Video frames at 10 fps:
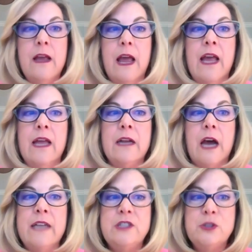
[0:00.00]
And
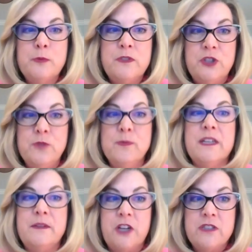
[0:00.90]
I do
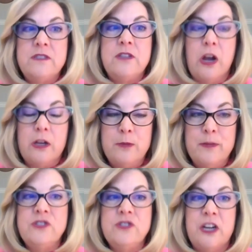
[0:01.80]
believe there's
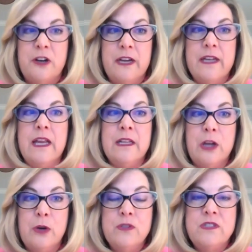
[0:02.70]
document sharing in
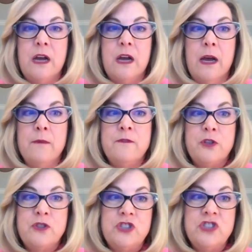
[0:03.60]
those
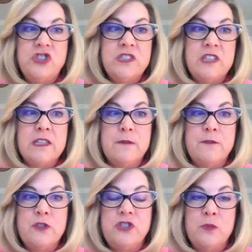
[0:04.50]
versions, just like the
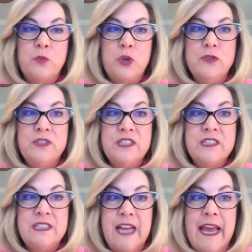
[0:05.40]
version we're using
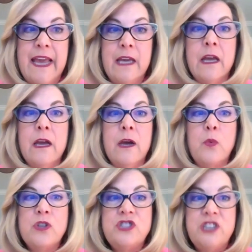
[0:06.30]
today.
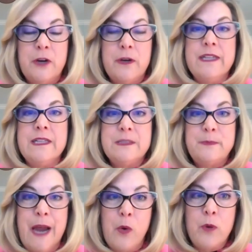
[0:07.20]
We're sharing this
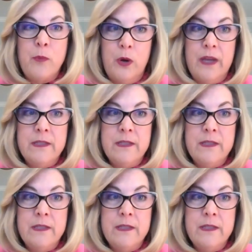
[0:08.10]
PowerPoint.